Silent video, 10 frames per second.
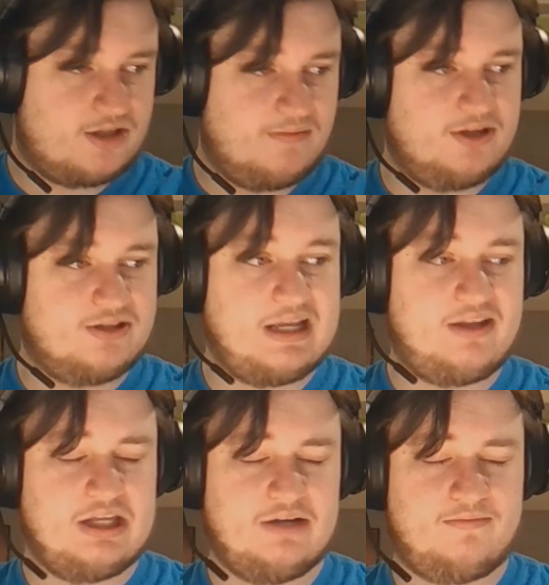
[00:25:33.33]
builders
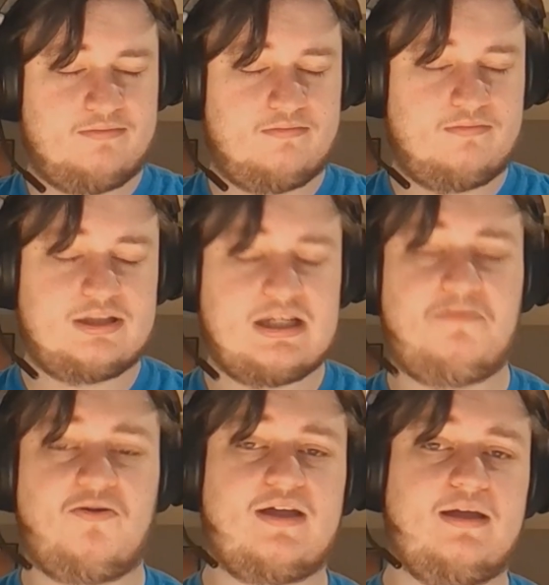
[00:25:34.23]
out there, stay
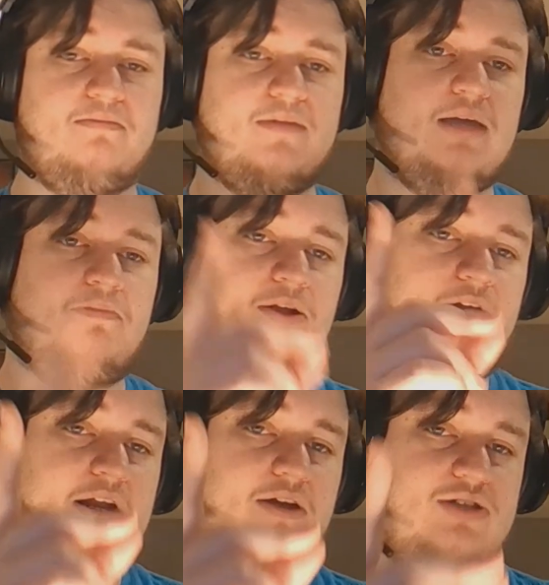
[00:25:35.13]
bricky, keep
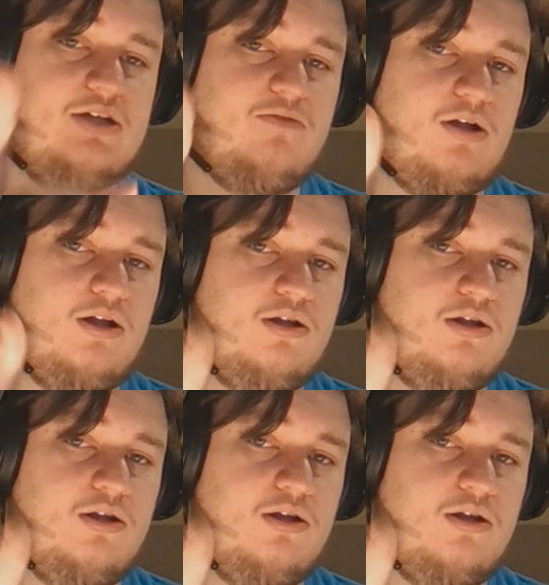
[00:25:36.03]
building, and I'll see you all